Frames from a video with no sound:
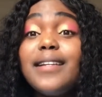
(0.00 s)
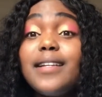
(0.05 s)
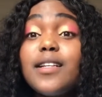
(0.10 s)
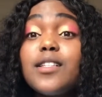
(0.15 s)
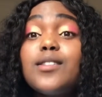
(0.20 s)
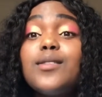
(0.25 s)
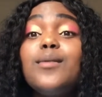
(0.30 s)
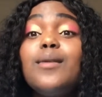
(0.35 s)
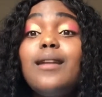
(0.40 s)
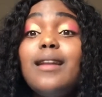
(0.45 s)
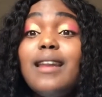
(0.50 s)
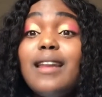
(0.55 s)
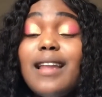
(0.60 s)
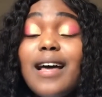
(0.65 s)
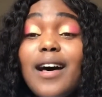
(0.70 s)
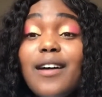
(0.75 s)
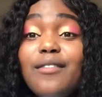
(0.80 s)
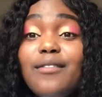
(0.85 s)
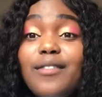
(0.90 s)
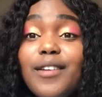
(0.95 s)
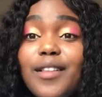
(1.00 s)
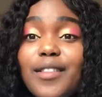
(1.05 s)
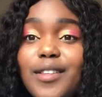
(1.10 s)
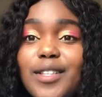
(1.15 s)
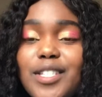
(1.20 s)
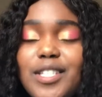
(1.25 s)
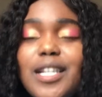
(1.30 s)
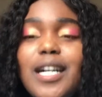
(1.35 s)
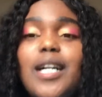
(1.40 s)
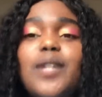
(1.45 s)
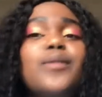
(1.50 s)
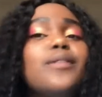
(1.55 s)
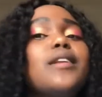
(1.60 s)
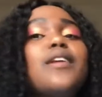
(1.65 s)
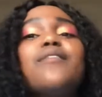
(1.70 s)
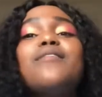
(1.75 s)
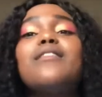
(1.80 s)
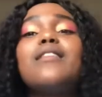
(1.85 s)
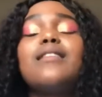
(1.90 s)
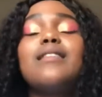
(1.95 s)
to love this child with
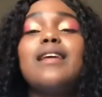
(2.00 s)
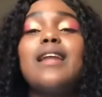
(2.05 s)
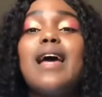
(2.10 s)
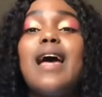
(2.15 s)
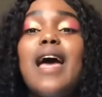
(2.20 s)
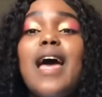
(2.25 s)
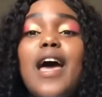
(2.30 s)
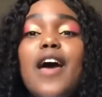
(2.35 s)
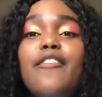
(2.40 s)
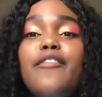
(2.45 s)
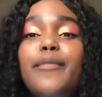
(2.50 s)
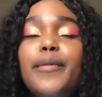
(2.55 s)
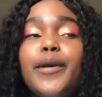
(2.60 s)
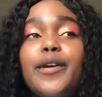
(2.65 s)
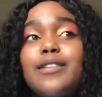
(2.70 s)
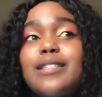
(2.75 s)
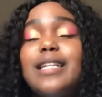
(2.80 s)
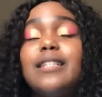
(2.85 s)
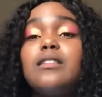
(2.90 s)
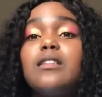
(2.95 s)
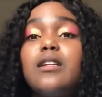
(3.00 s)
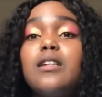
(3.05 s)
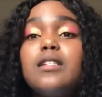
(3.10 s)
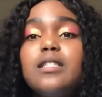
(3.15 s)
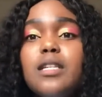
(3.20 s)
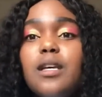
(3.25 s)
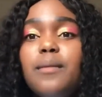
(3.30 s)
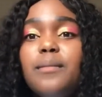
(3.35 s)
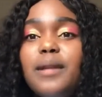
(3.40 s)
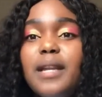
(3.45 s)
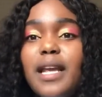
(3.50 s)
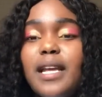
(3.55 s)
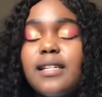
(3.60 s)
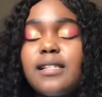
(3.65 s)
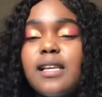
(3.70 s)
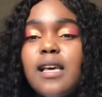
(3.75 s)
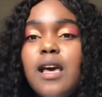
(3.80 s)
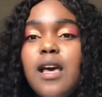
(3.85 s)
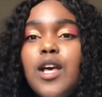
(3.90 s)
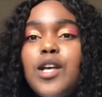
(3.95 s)
everything that I have, because I didn't terminate.
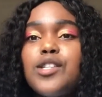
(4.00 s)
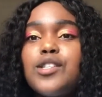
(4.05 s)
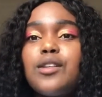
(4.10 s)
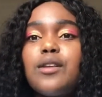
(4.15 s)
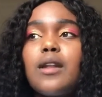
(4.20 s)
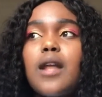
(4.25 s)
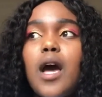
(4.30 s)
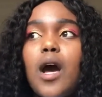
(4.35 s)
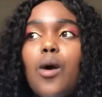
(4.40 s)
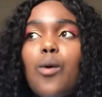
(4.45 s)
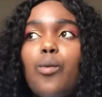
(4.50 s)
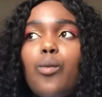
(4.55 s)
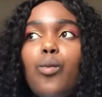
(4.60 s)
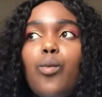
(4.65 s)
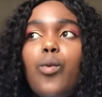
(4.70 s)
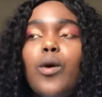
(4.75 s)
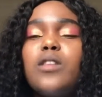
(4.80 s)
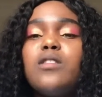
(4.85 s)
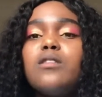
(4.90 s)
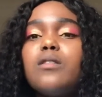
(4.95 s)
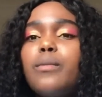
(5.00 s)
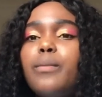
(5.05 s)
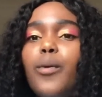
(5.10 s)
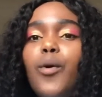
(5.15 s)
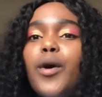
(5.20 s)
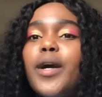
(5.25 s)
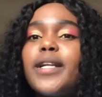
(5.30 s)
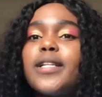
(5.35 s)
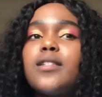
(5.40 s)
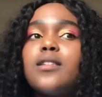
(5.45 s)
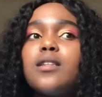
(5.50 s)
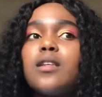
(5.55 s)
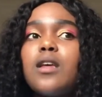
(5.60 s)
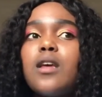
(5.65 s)
So now what's the point